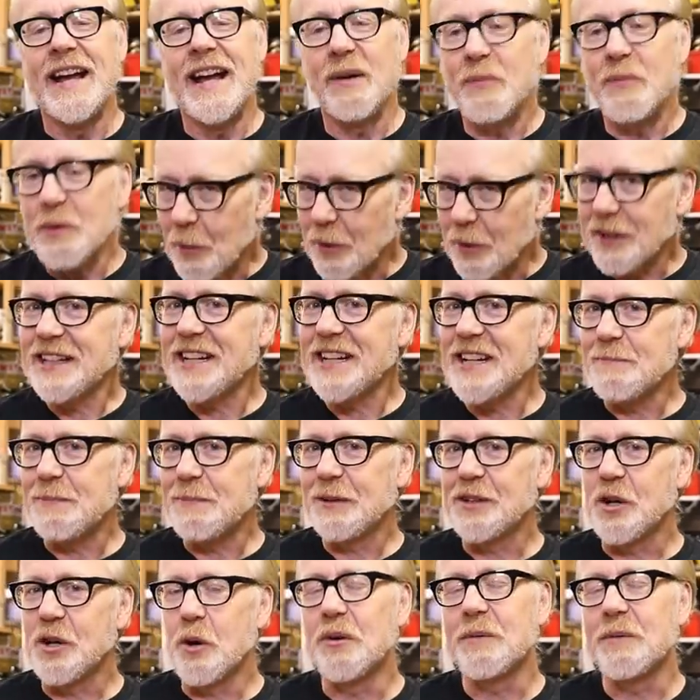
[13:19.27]
and we want to keep
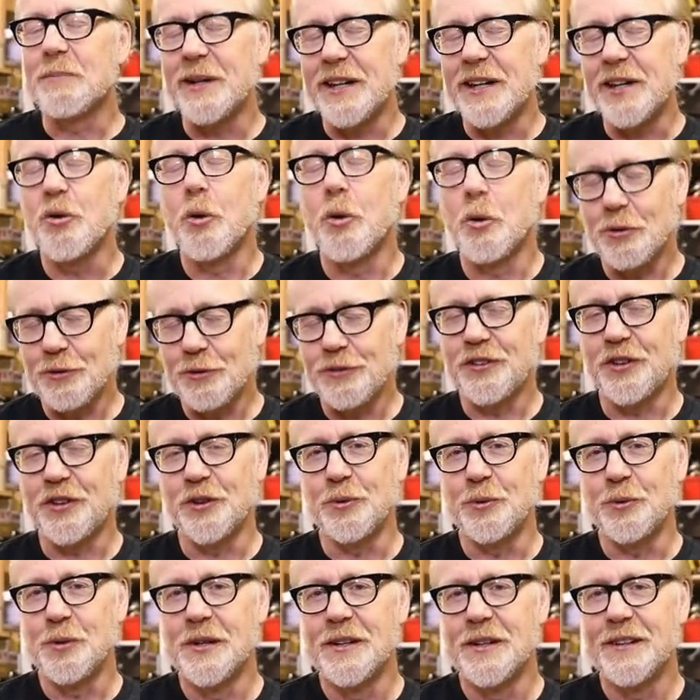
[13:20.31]
it going, but in order
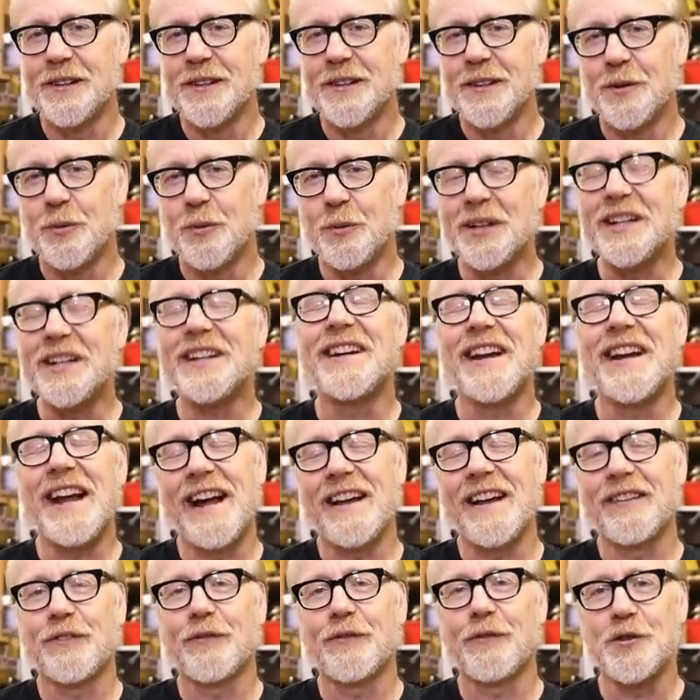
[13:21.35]
to, we need to
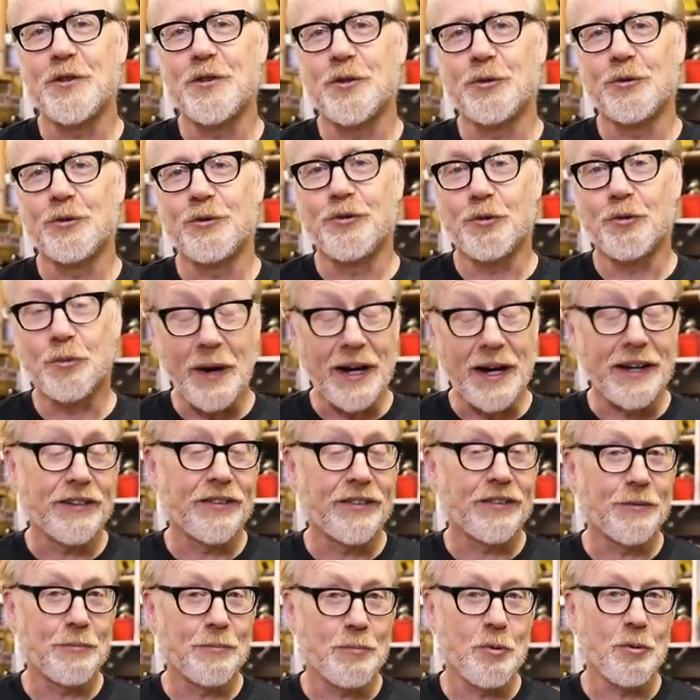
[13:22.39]
ask for your direct
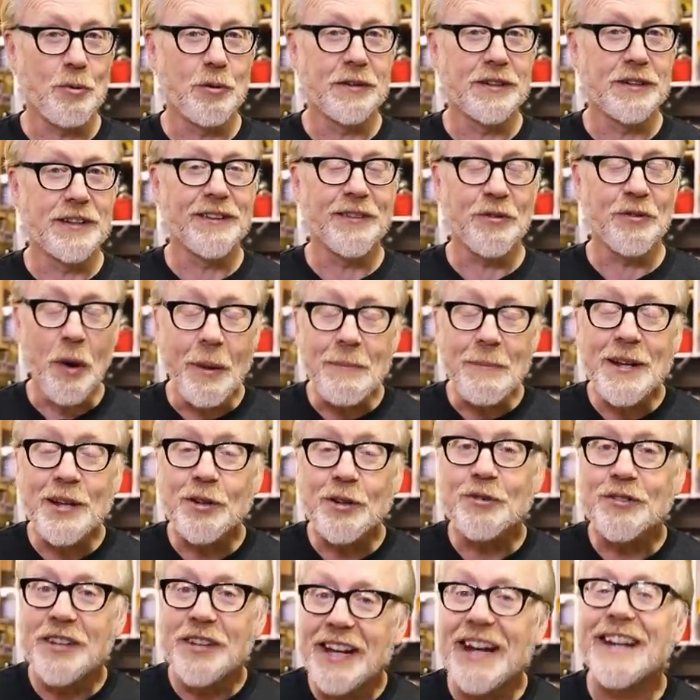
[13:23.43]
support. And so I'm
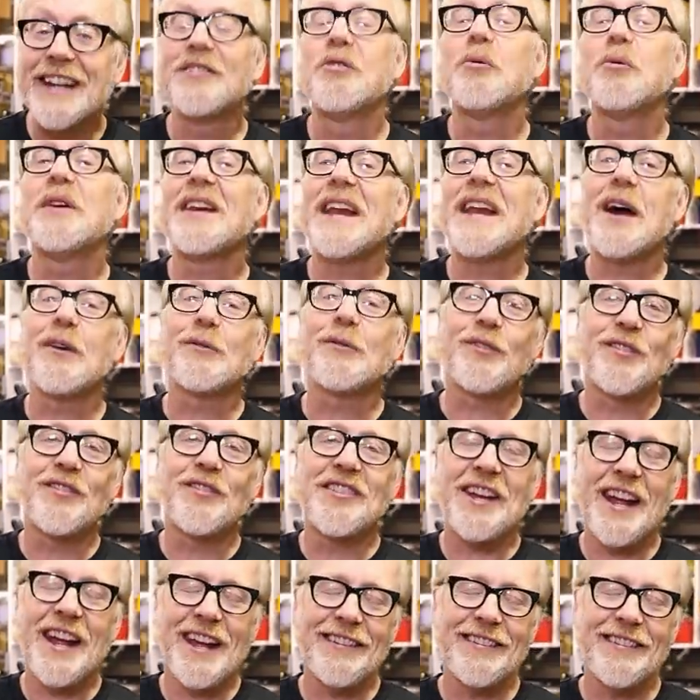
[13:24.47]
here today to announce
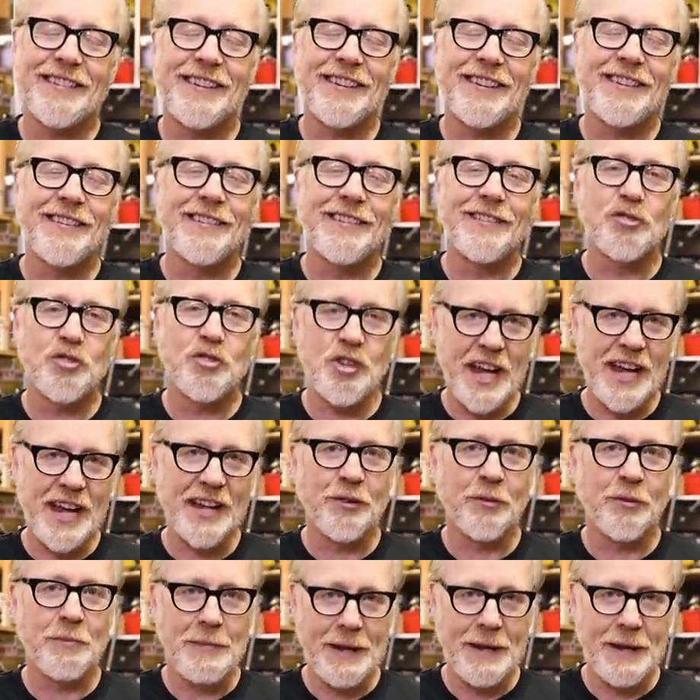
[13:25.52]
Tested Channel